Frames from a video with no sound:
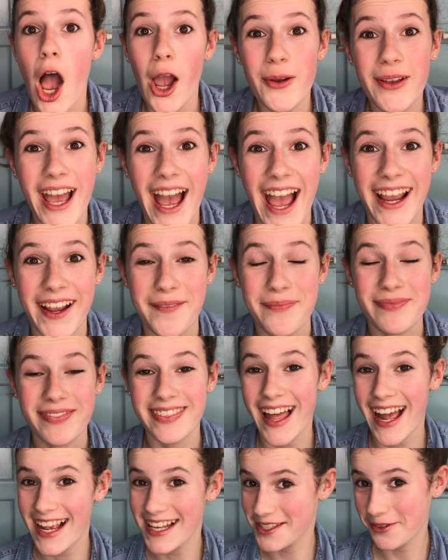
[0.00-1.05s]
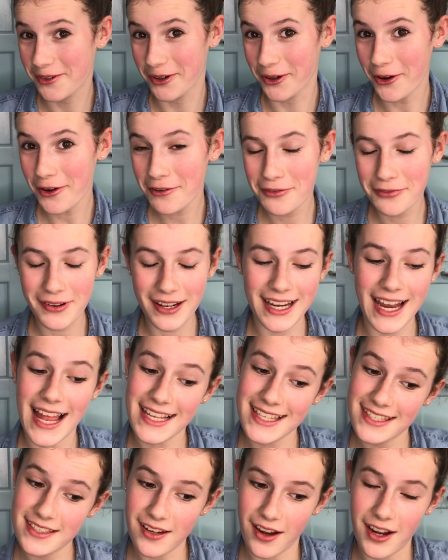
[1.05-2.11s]
Okay, that is all off.
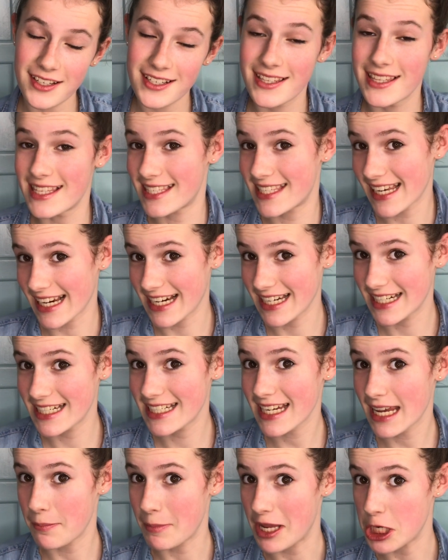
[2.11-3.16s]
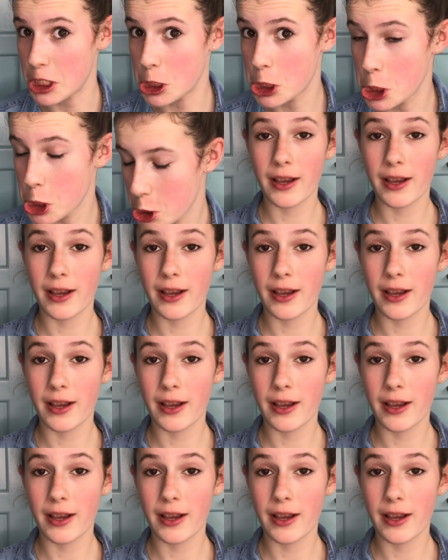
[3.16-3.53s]
Let's start the second image.